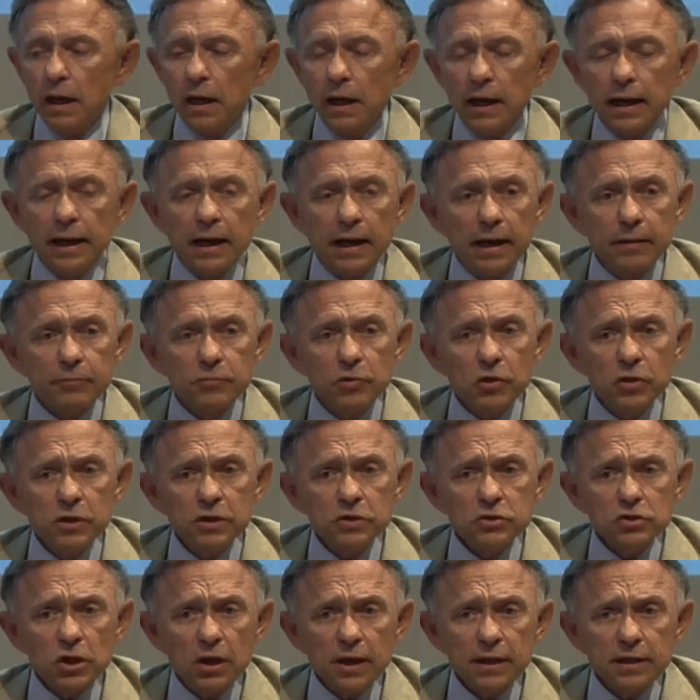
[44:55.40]
I, am going
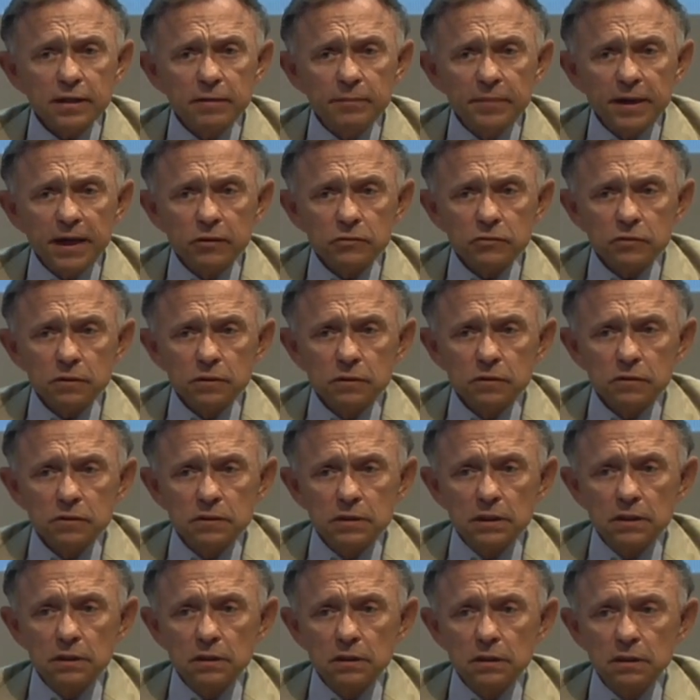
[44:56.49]
to talk about
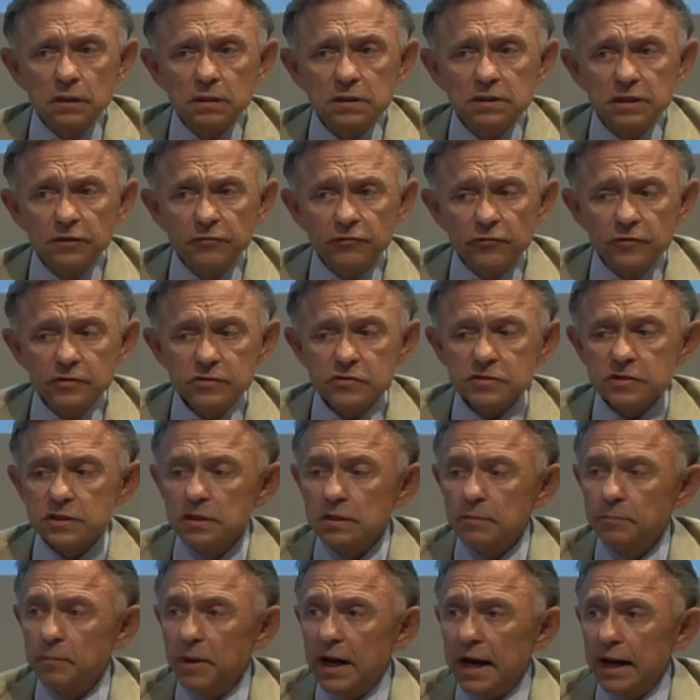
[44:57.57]
the difference in
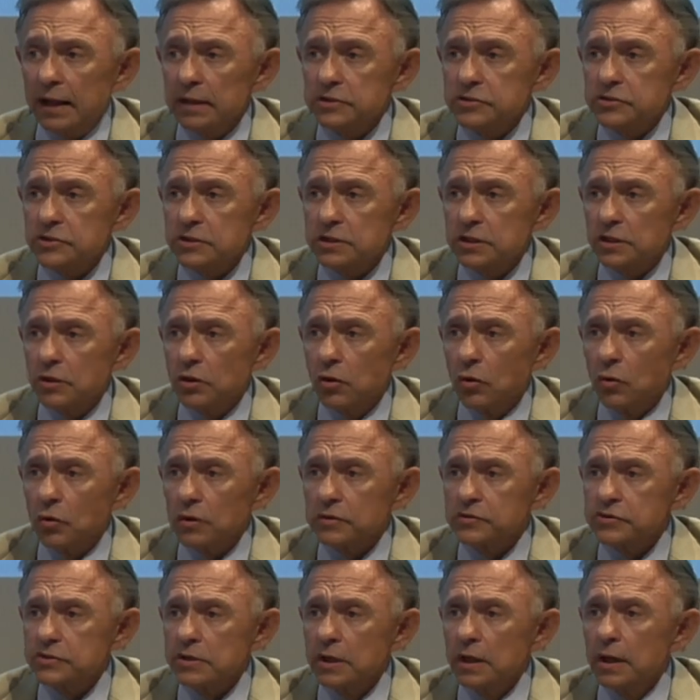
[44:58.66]
the policy
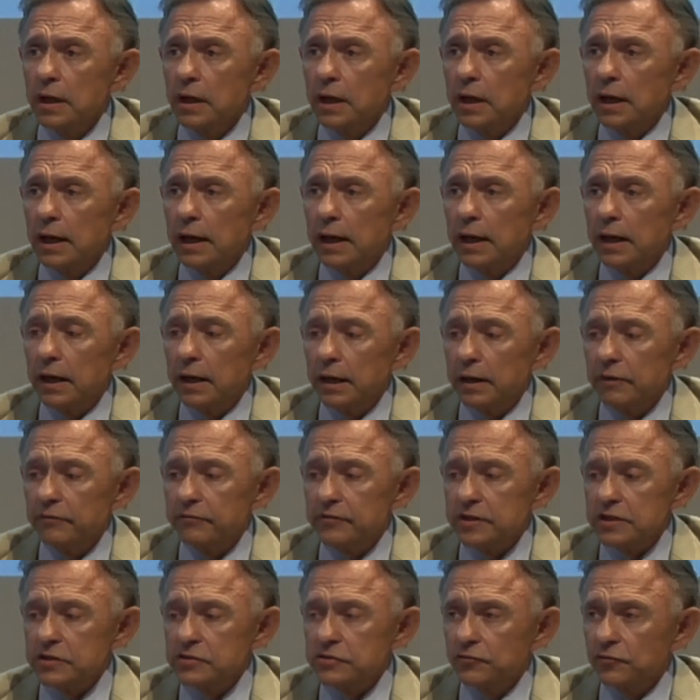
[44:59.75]
goals uh, of
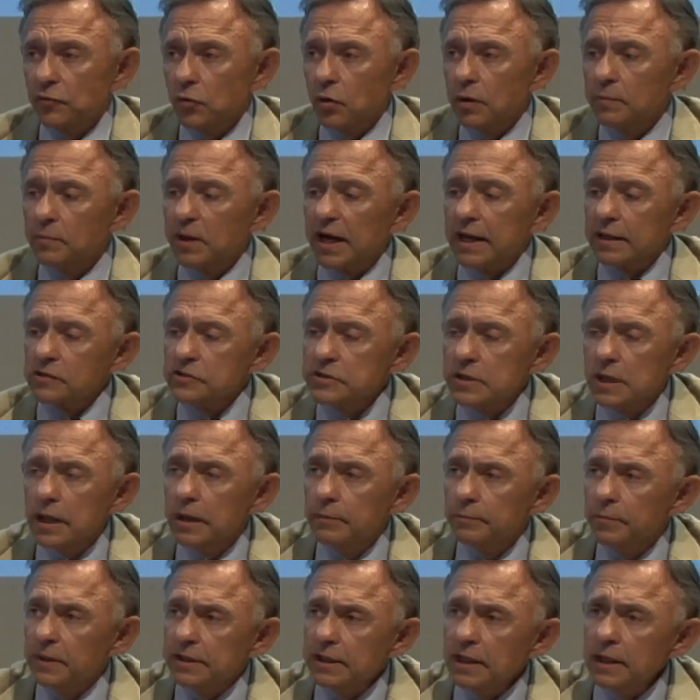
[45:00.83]
these four models.
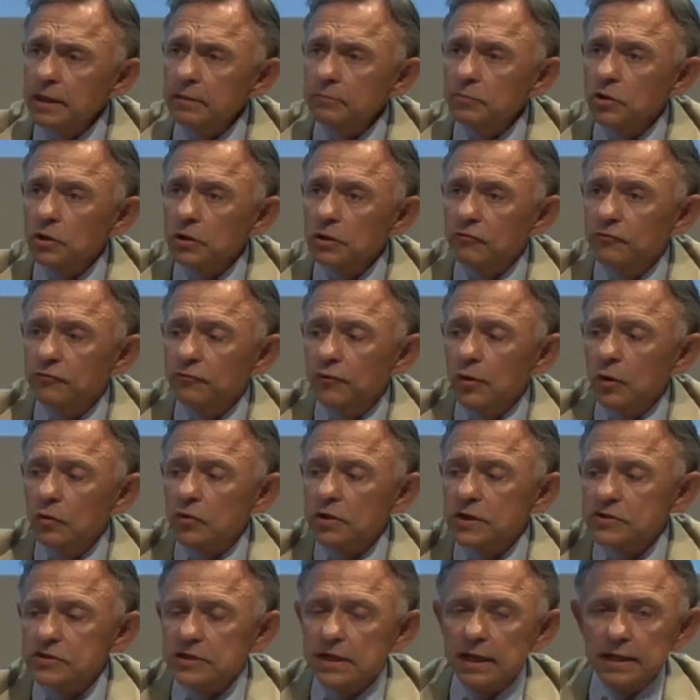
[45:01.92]
But then I'm going to
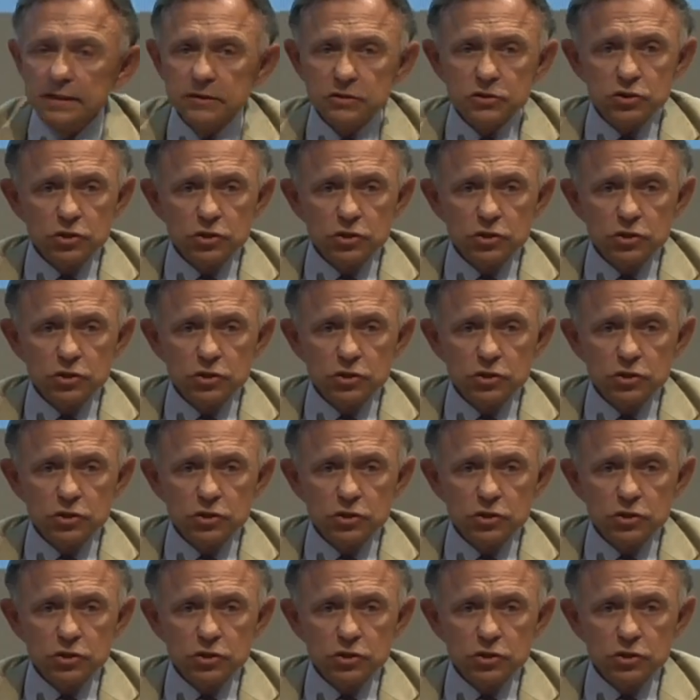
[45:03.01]
focus on the